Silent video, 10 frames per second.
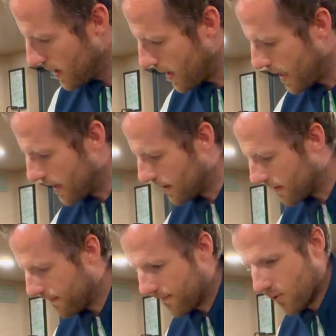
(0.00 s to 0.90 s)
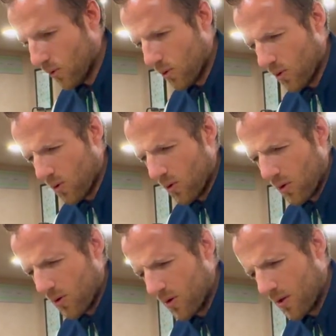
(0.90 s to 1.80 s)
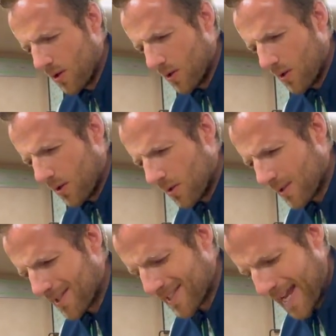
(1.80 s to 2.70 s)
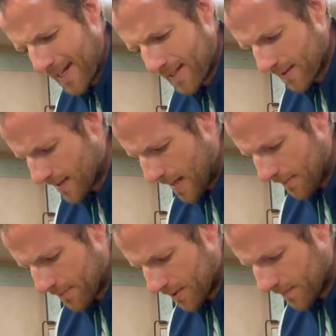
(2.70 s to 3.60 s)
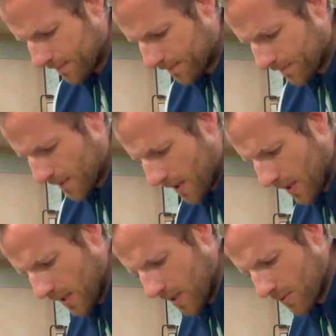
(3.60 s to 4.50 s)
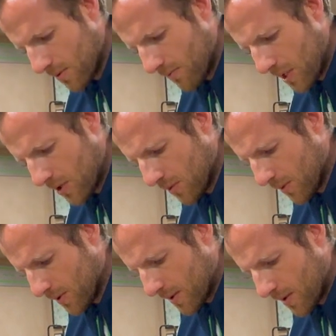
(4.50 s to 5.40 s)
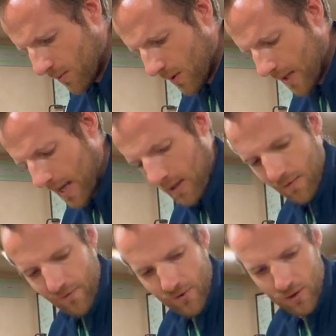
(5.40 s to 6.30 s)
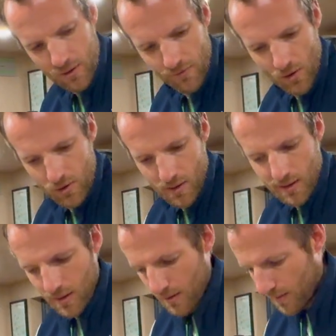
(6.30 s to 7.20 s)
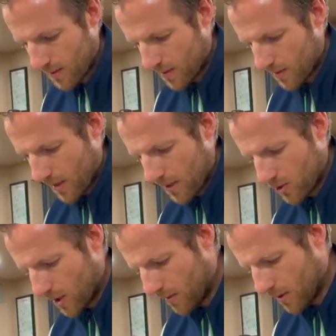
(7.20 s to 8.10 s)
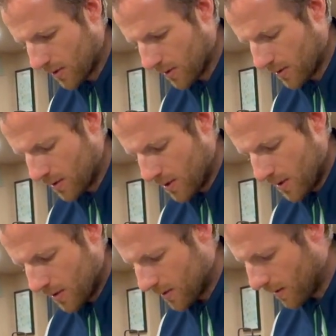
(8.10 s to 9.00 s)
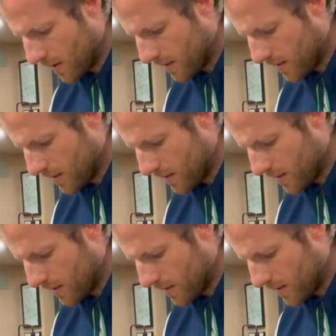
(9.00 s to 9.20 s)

and 4 standard tabs. I think these were the original ones when they had the first version of the system. This is the 2nd generation, so I'm glad